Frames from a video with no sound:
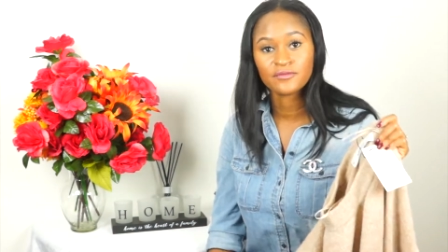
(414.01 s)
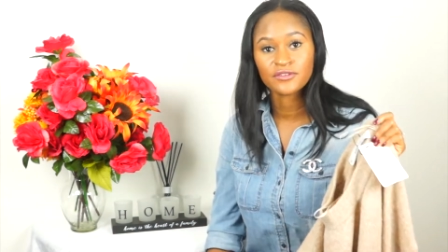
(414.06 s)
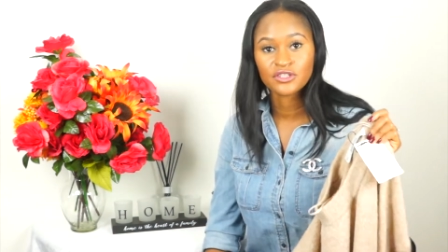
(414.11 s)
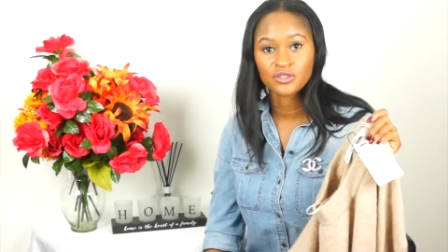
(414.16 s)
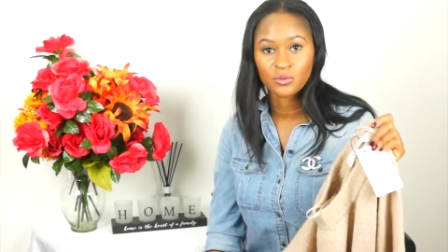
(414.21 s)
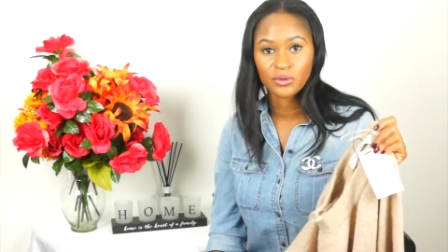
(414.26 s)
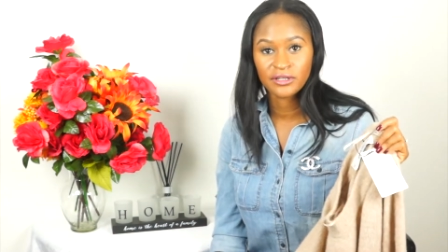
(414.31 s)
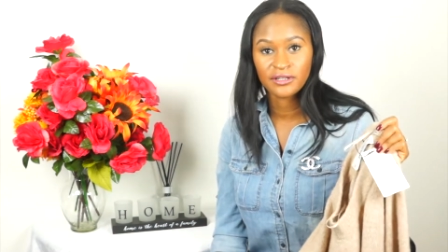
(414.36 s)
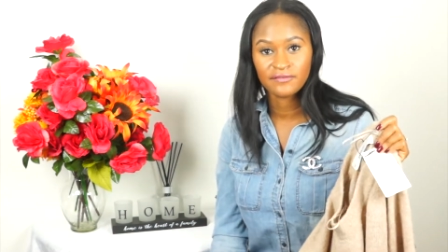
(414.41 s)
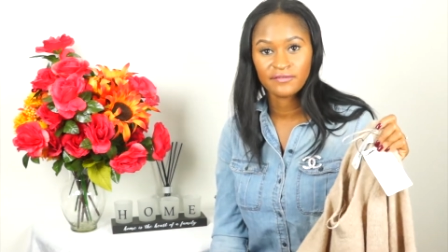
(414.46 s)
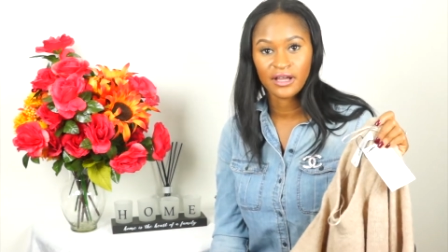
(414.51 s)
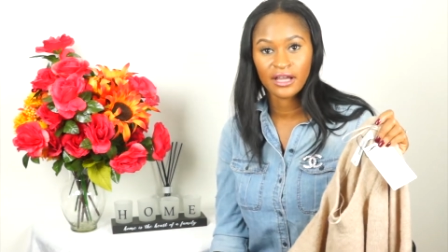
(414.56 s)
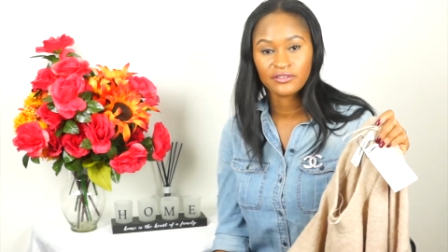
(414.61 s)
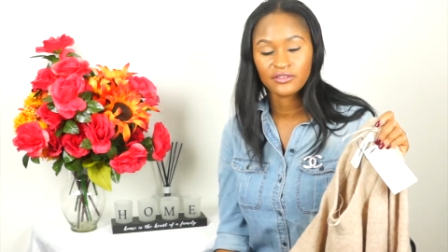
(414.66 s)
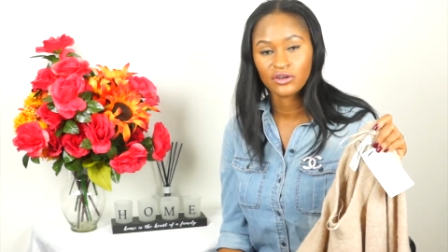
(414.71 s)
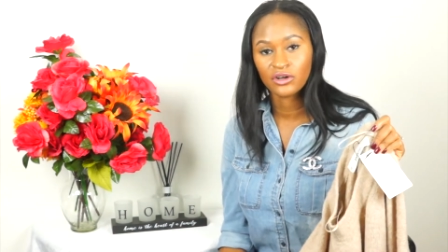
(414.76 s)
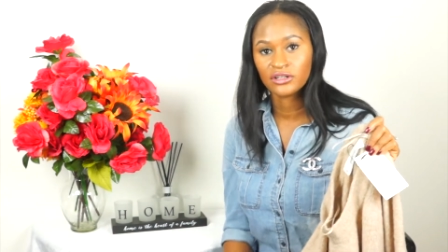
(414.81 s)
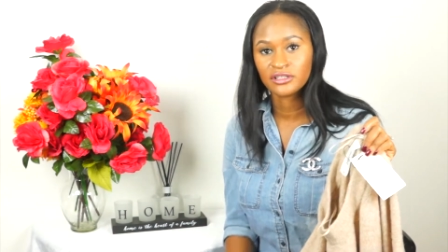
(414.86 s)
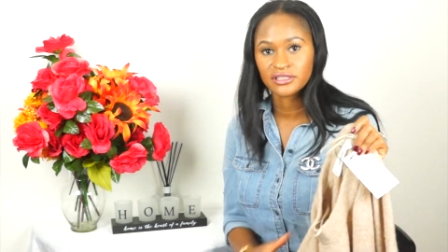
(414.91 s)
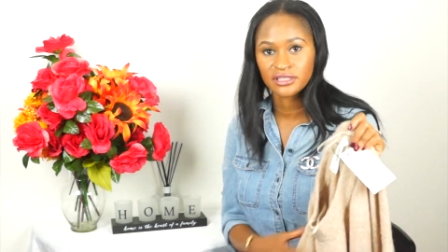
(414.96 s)
for twenty-five
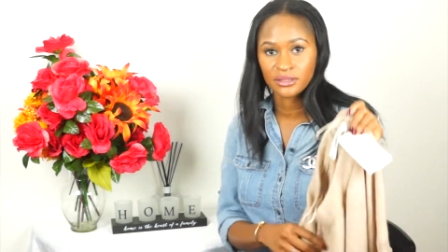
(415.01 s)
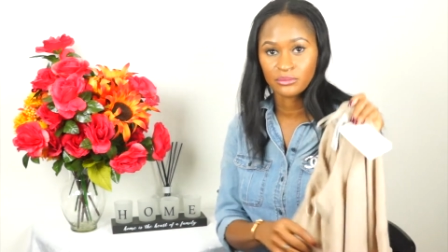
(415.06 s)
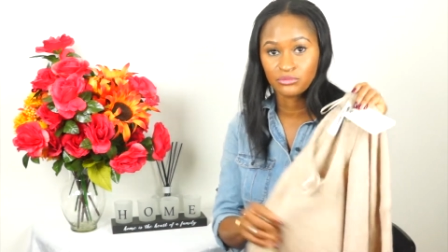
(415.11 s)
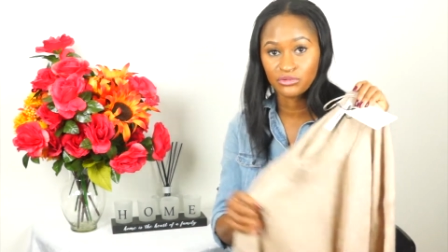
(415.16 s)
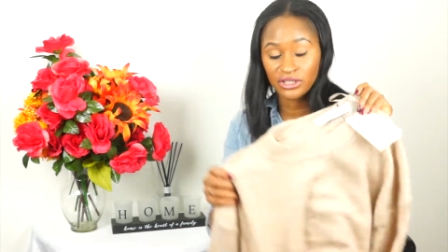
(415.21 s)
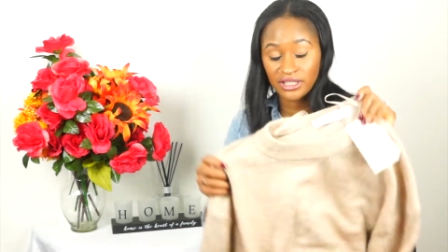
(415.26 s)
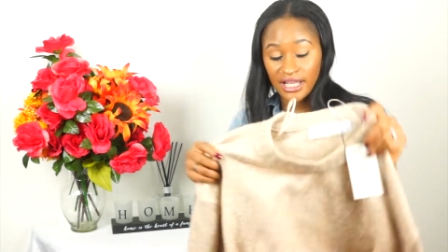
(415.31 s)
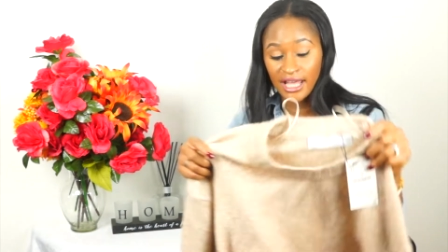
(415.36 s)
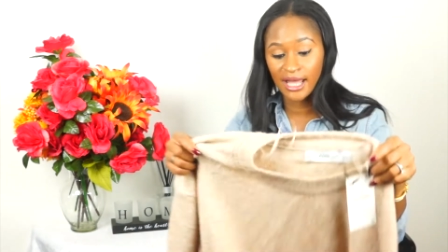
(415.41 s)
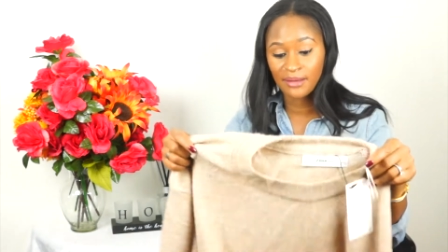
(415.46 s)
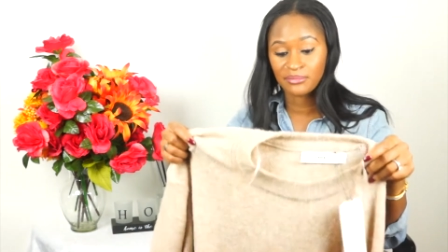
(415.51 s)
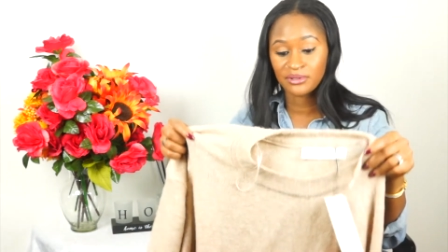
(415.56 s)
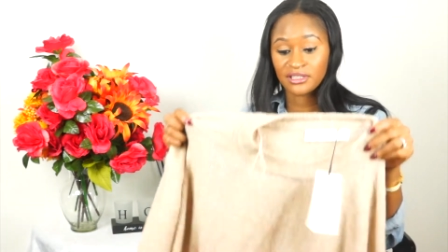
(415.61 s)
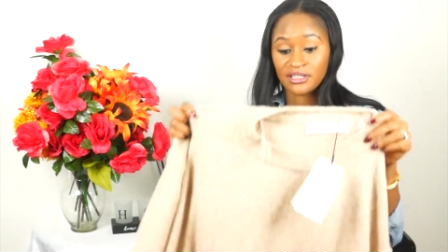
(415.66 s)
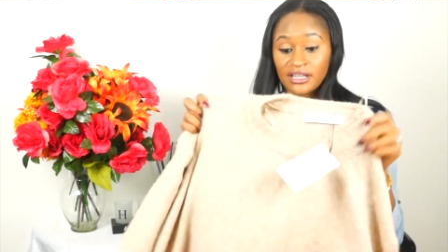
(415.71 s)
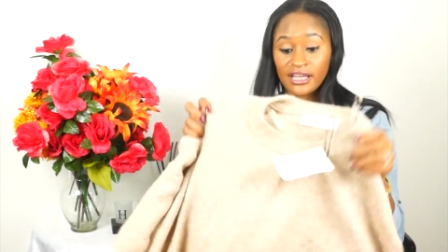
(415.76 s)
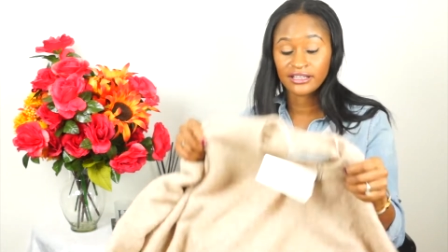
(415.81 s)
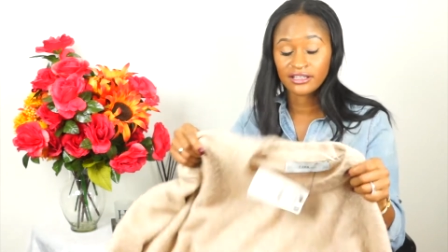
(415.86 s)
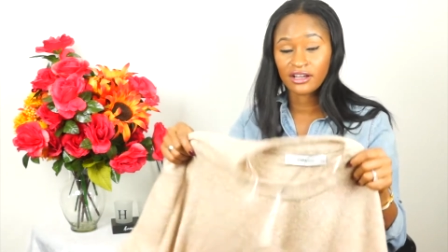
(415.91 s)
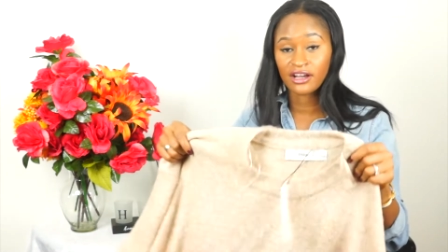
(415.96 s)
dollars, and I'm really happy
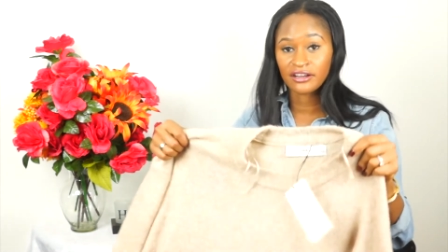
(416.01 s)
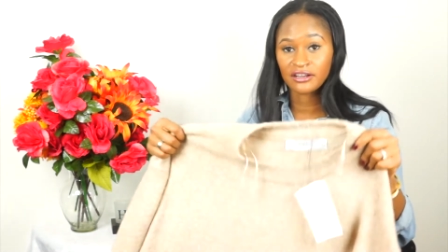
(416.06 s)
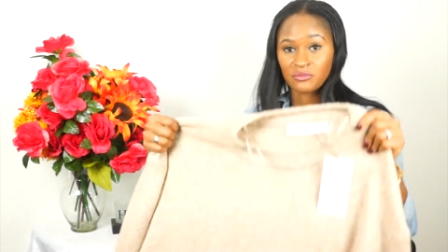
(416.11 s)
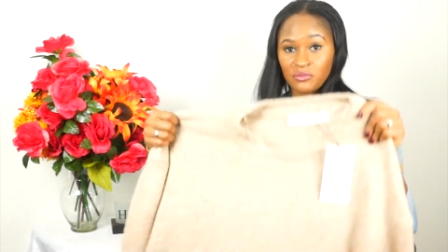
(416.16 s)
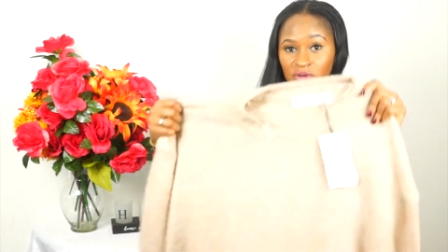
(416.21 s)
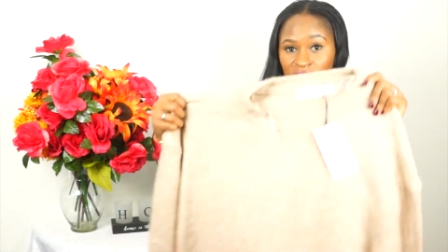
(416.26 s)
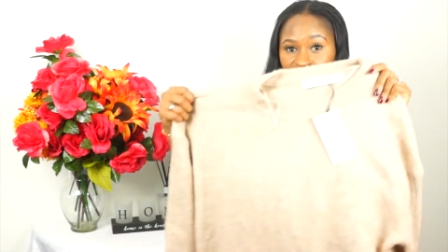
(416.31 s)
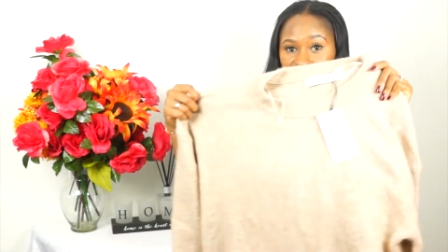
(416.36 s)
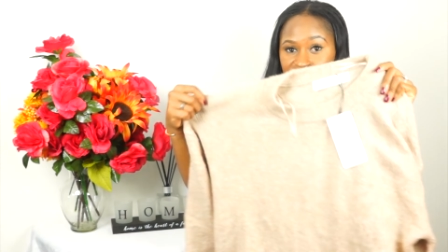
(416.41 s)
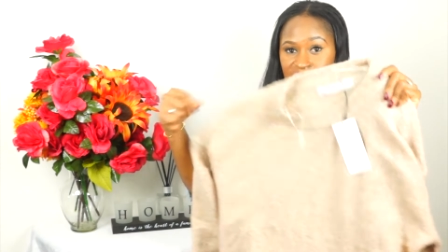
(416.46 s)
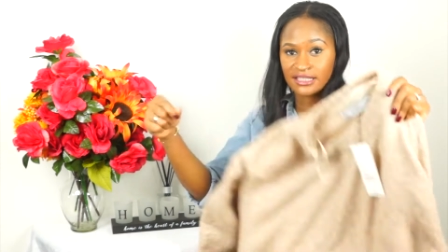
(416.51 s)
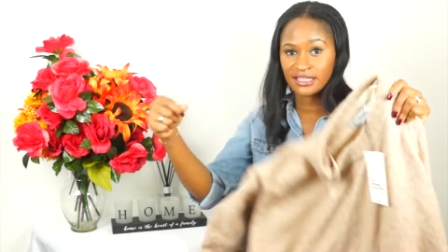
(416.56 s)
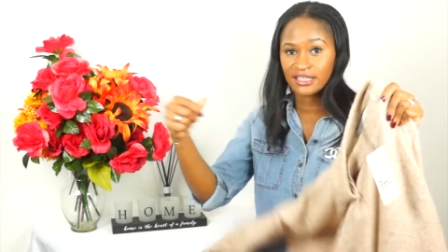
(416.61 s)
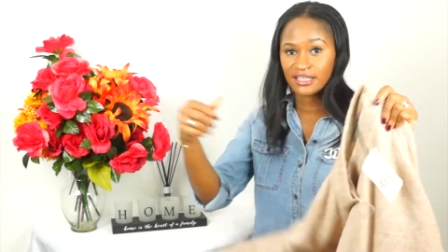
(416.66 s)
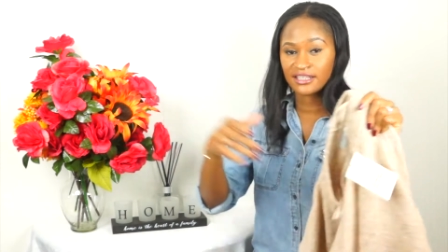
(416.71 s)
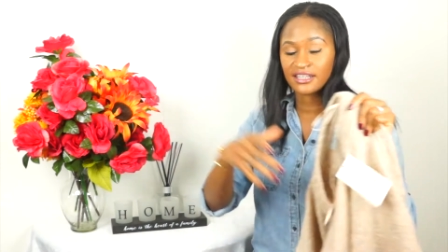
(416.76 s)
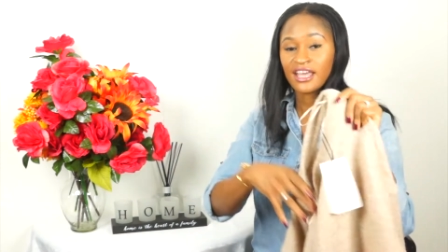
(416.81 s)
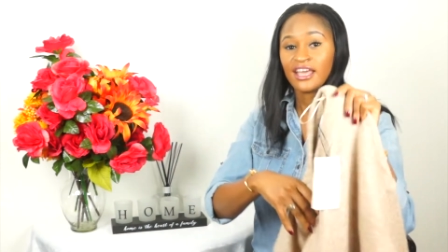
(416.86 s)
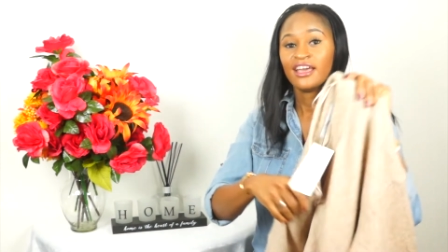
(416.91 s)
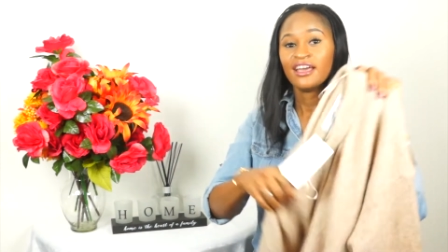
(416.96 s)
that I got it when I did.